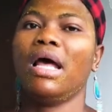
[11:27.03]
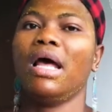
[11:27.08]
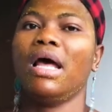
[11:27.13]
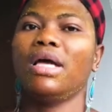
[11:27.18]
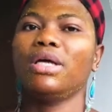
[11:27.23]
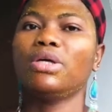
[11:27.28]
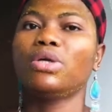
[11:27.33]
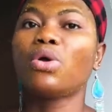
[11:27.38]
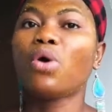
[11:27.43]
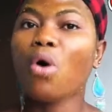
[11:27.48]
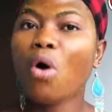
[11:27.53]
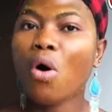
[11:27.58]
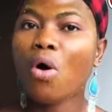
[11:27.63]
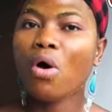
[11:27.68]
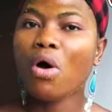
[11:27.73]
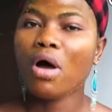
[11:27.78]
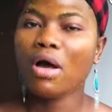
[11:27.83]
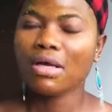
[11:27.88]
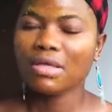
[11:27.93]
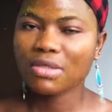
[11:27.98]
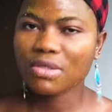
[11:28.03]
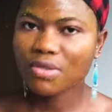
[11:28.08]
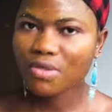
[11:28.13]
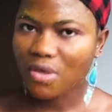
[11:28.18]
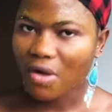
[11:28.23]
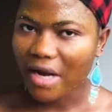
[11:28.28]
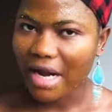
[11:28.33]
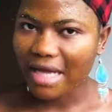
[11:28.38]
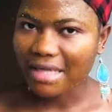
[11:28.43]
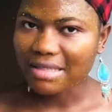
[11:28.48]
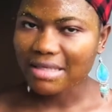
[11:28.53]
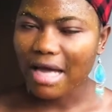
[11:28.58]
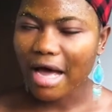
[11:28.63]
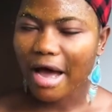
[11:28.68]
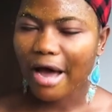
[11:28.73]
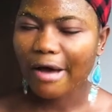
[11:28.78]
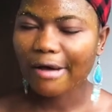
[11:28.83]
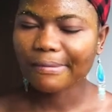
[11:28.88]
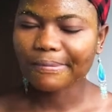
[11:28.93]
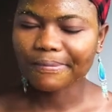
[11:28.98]
you know, so that
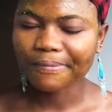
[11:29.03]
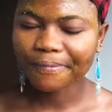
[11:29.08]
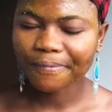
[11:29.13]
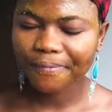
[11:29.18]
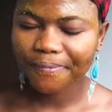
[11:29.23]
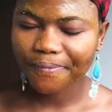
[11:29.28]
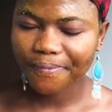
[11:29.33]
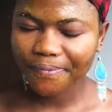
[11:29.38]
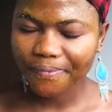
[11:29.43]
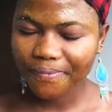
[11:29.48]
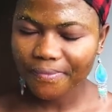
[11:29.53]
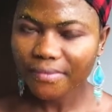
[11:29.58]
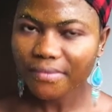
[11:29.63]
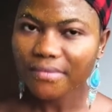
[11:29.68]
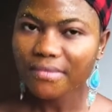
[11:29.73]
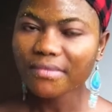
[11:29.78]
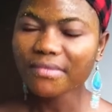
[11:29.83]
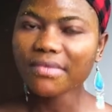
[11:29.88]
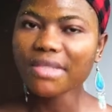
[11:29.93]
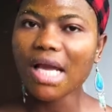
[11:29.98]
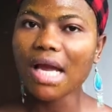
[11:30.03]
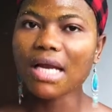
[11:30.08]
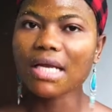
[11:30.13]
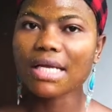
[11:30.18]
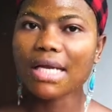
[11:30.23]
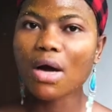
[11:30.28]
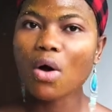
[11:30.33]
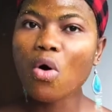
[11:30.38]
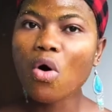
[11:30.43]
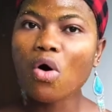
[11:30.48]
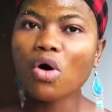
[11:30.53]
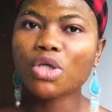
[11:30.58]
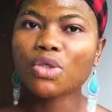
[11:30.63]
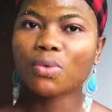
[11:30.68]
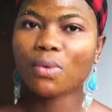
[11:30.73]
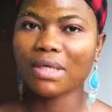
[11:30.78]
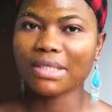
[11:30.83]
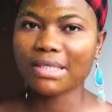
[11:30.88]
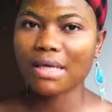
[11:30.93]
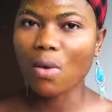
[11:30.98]
the cold
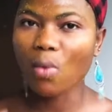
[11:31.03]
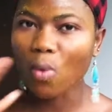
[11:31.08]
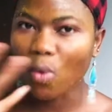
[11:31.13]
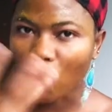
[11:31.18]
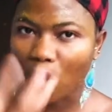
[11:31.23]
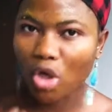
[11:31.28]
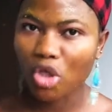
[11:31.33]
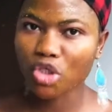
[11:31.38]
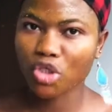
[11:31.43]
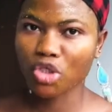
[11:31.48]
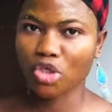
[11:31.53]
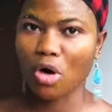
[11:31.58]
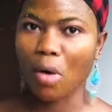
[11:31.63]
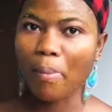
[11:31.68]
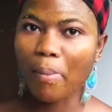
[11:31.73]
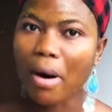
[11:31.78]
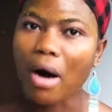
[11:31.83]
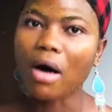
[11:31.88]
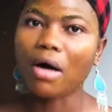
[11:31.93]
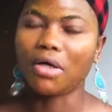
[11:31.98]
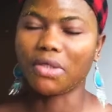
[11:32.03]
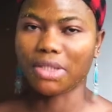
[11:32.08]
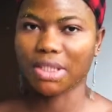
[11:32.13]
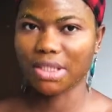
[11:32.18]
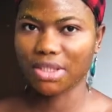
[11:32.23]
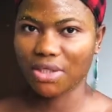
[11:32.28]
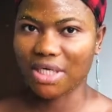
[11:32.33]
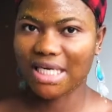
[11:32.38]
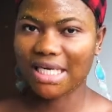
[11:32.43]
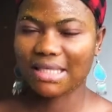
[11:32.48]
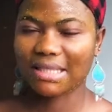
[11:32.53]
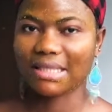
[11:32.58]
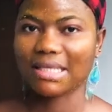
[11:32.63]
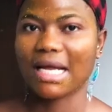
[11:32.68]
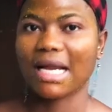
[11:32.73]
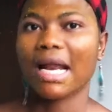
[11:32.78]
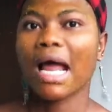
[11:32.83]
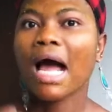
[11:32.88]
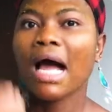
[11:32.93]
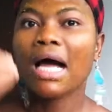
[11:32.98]
water will close your pores, you understand?